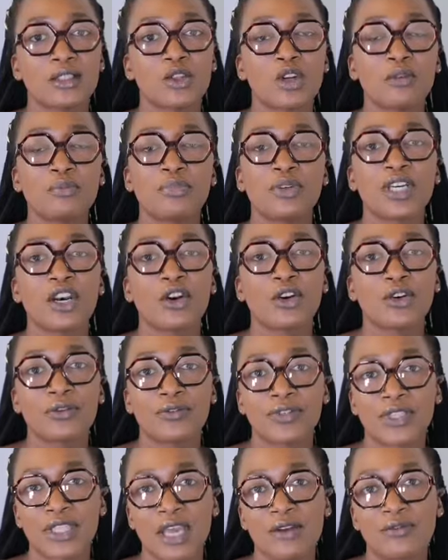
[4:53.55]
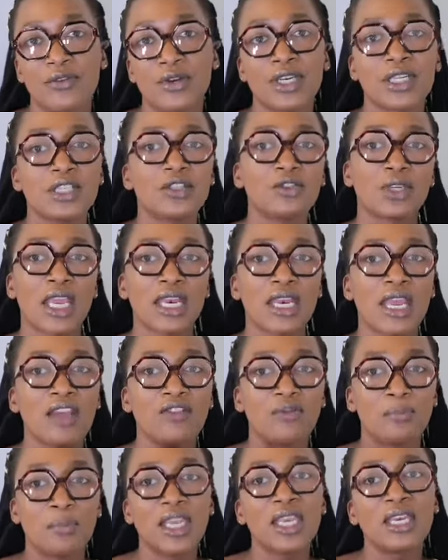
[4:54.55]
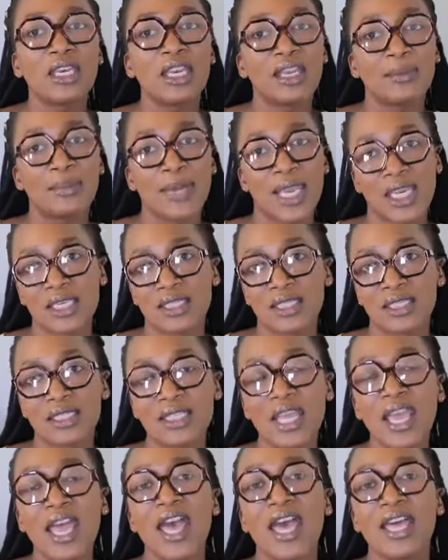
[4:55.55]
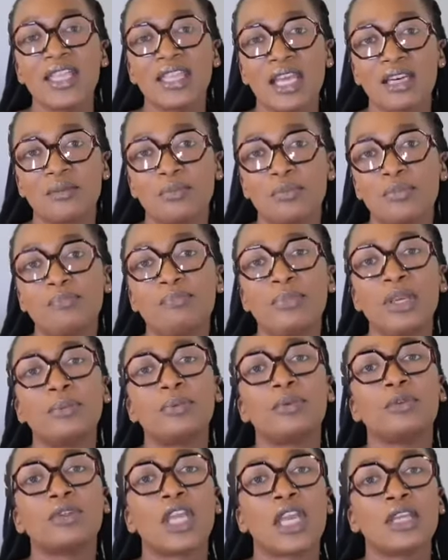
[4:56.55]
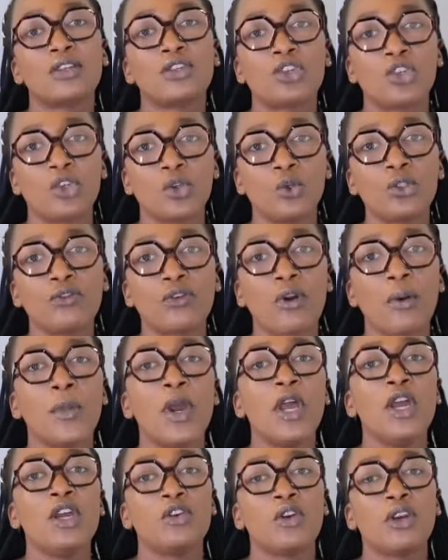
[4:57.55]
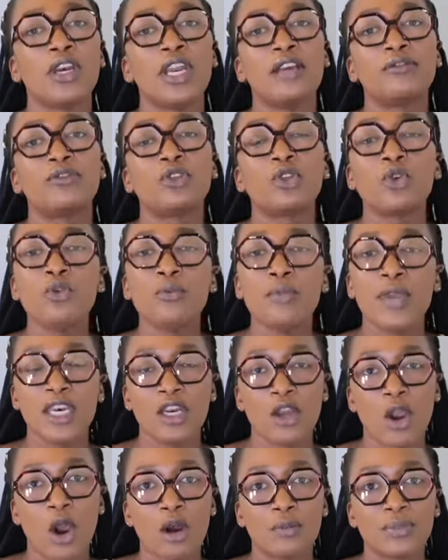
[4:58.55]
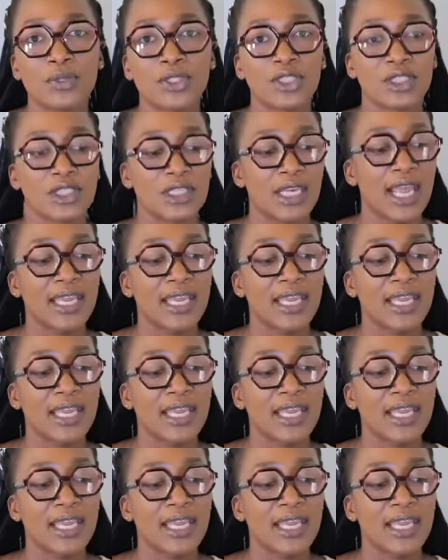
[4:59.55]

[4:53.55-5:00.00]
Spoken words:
Don't put a lot of stuff on it. You can have picnic packages that people can choose from. Don't have too many options.